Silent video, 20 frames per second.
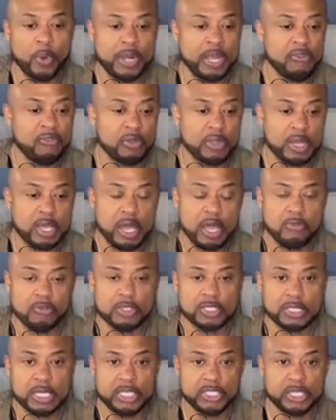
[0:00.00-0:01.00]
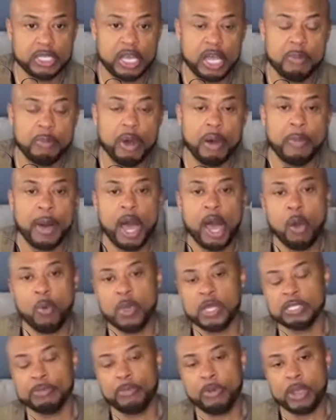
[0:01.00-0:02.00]
Whenever the conversation come up, I
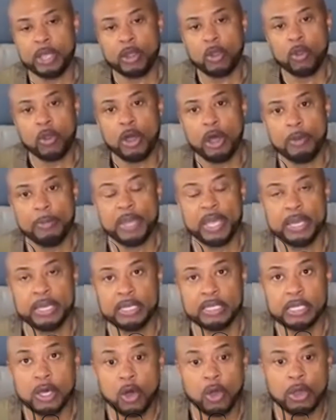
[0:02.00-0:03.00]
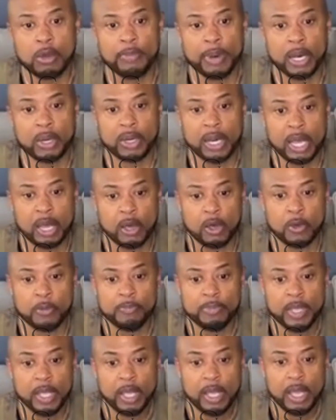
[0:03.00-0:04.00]
always bring her up and talk about how